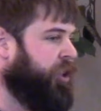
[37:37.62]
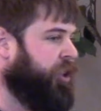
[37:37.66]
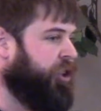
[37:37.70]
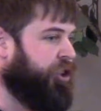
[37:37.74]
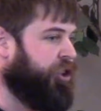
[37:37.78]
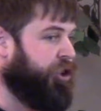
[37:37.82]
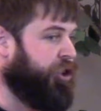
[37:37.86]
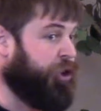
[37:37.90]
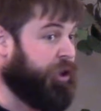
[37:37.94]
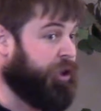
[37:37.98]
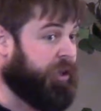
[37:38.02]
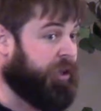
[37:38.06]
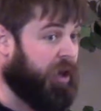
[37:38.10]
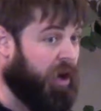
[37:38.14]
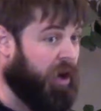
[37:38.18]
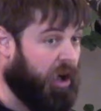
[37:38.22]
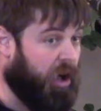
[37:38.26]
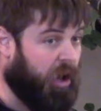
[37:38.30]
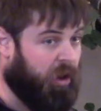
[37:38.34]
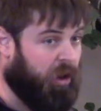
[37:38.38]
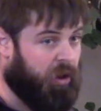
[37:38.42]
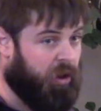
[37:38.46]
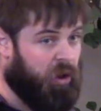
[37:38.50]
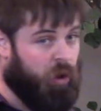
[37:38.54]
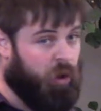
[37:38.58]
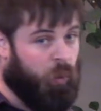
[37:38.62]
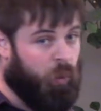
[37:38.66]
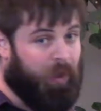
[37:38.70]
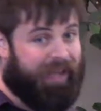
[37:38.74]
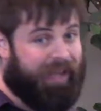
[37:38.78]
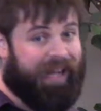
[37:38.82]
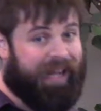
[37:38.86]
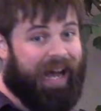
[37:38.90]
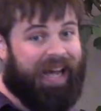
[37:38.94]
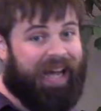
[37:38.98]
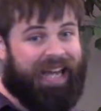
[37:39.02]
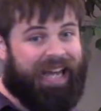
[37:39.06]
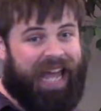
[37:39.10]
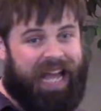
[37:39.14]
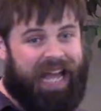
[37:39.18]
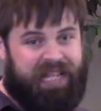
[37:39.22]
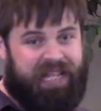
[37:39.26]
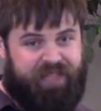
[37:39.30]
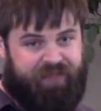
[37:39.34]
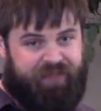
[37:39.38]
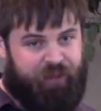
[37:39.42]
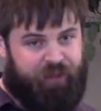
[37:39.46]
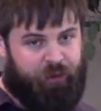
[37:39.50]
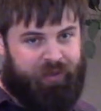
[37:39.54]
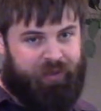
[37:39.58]
Your call, what God
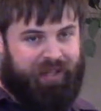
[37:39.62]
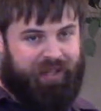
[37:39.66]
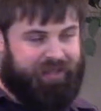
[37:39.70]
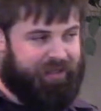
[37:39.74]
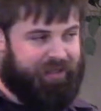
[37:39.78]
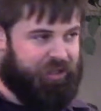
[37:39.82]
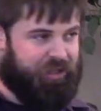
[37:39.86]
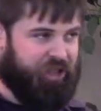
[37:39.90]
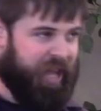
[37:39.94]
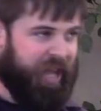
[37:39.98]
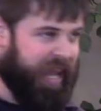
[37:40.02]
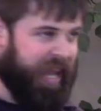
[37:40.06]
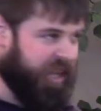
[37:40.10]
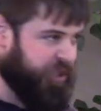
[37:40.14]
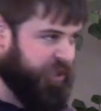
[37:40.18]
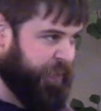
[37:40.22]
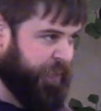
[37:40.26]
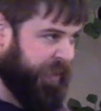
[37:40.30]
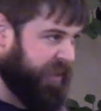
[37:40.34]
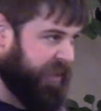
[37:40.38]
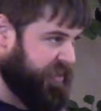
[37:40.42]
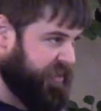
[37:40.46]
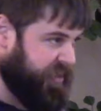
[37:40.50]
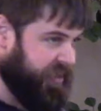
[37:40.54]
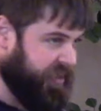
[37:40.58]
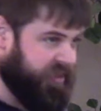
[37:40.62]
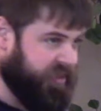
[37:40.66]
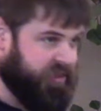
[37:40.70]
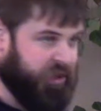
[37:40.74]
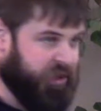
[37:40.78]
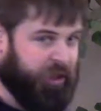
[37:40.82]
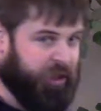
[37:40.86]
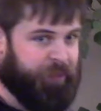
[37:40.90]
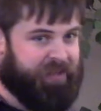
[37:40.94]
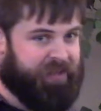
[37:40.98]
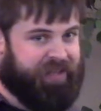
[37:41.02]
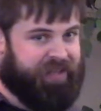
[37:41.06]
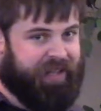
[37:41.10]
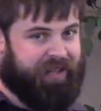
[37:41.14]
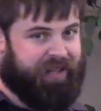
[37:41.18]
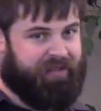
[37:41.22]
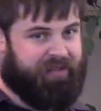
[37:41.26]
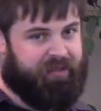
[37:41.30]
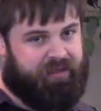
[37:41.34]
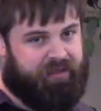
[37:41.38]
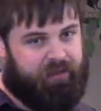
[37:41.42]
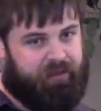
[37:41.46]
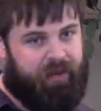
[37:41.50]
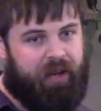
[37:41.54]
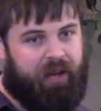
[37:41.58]
has for you, doesn't change because of the
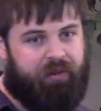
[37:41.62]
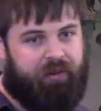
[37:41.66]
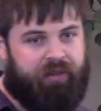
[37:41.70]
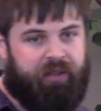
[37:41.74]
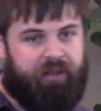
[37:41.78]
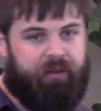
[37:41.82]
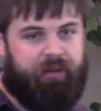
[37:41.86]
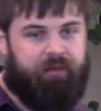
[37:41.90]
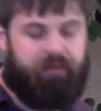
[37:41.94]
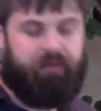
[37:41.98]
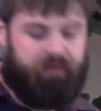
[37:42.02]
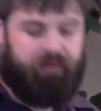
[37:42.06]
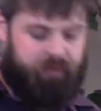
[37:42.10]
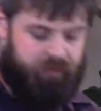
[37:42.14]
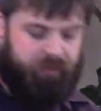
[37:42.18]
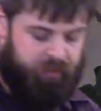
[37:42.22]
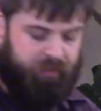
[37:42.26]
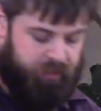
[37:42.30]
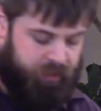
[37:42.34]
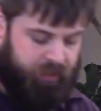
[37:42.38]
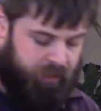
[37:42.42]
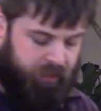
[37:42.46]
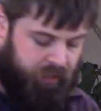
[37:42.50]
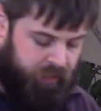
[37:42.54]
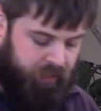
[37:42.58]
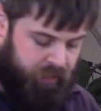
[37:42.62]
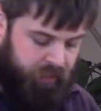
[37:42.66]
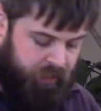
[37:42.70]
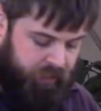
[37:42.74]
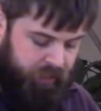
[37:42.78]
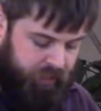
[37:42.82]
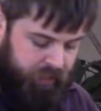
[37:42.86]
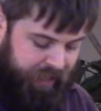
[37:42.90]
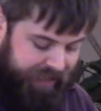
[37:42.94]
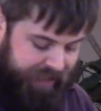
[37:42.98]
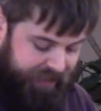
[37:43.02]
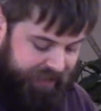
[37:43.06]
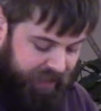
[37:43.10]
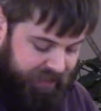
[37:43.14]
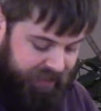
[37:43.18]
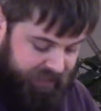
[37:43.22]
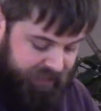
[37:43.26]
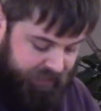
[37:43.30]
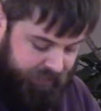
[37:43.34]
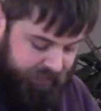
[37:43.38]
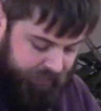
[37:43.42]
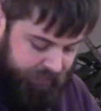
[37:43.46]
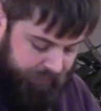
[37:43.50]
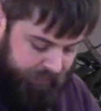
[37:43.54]
circumstances around you. It doesn't.